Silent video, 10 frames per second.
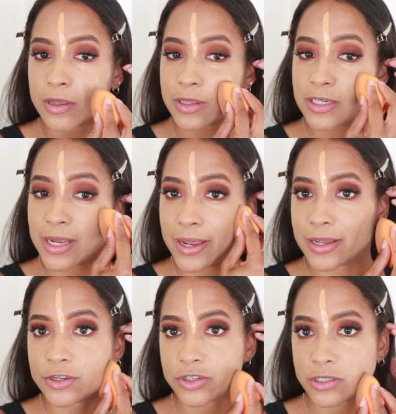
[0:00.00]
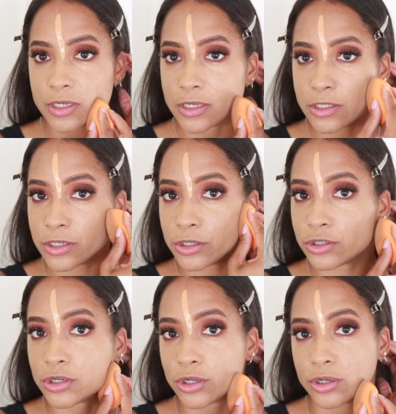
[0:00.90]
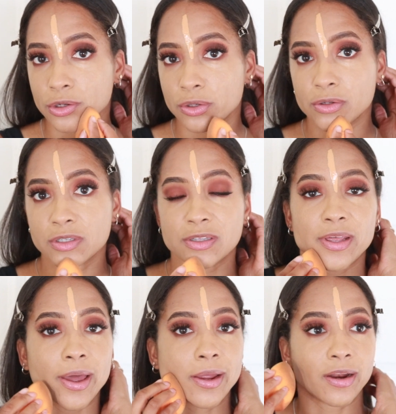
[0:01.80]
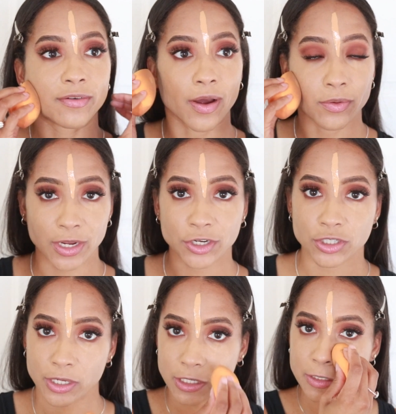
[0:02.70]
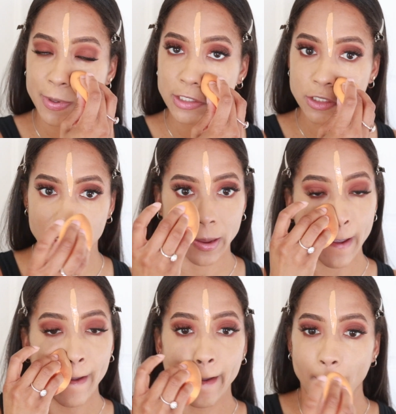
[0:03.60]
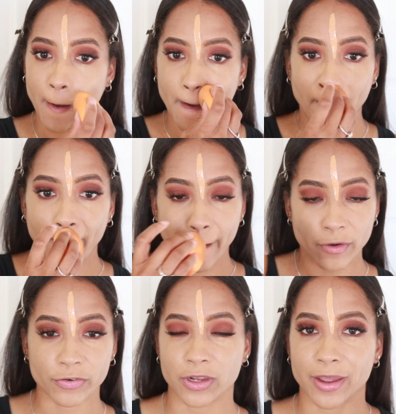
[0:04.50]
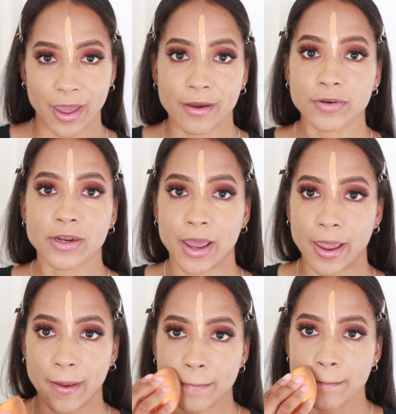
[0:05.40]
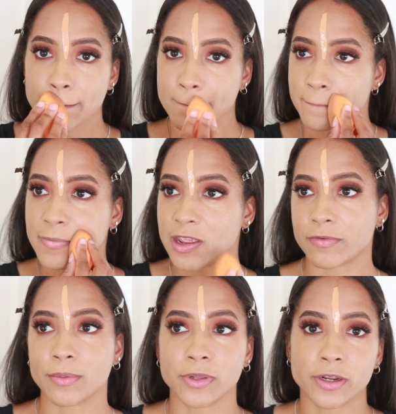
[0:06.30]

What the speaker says: The tint is just easier to use than a foundation, especially for like every day if I'm